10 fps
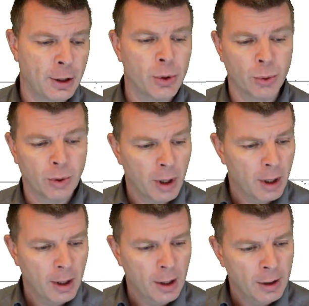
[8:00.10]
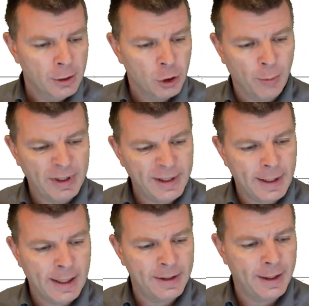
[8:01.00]
to do. So
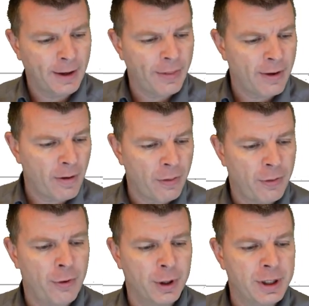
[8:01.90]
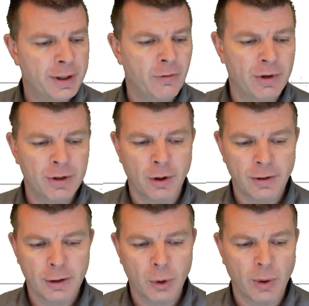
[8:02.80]
basically it's saying there are 30
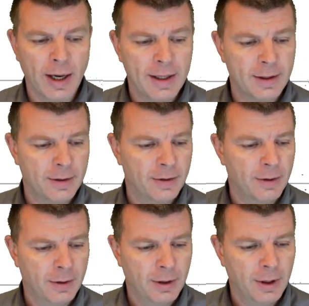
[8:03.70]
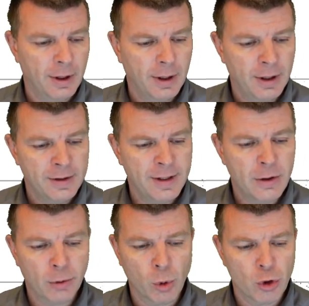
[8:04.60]
resources to add,
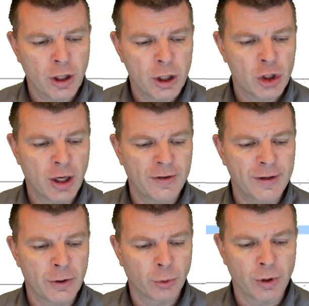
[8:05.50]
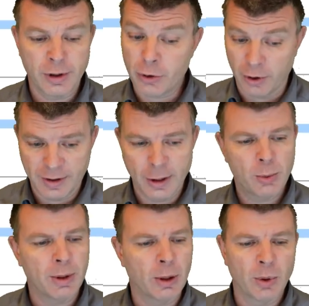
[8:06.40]
0 to change and 0 to destroy,
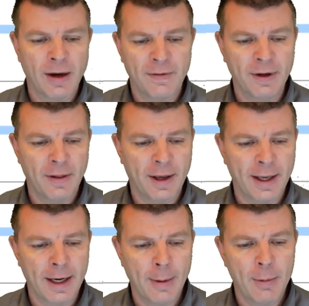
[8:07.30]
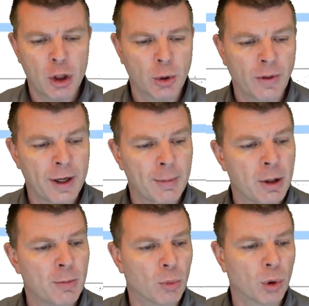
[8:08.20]
since we don't have nothing yet. Let me show that a
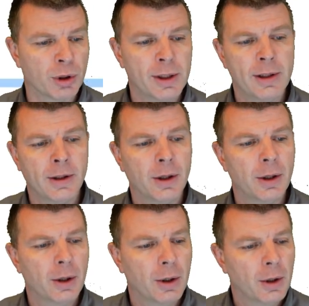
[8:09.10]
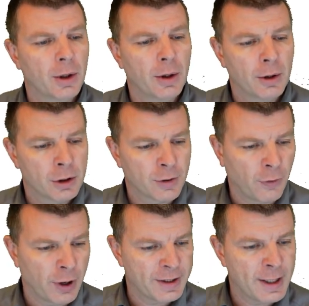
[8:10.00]
bit more detailed. So
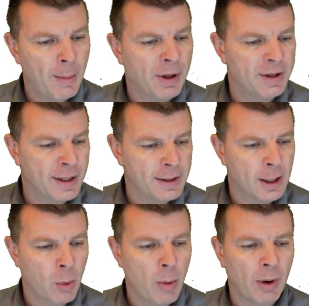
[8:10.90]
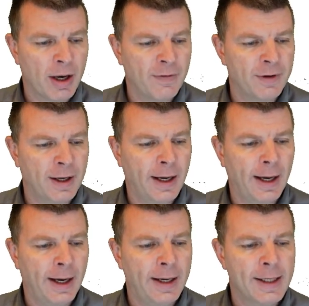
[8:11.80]
for example, it says here we want to have an
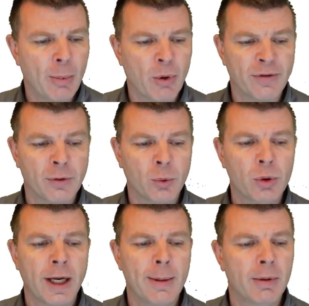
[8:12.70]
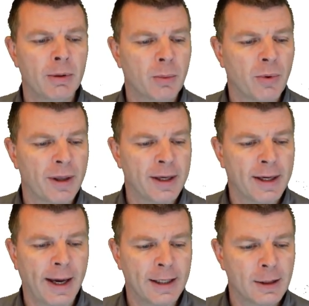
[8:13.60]
AWS root table with the
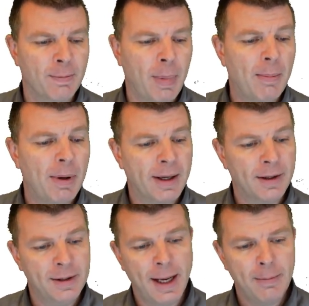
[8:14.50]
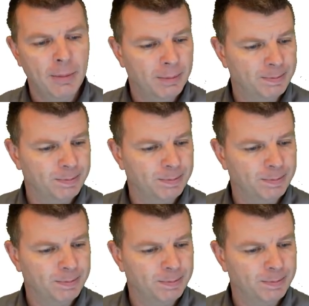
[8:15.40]
EKS public name.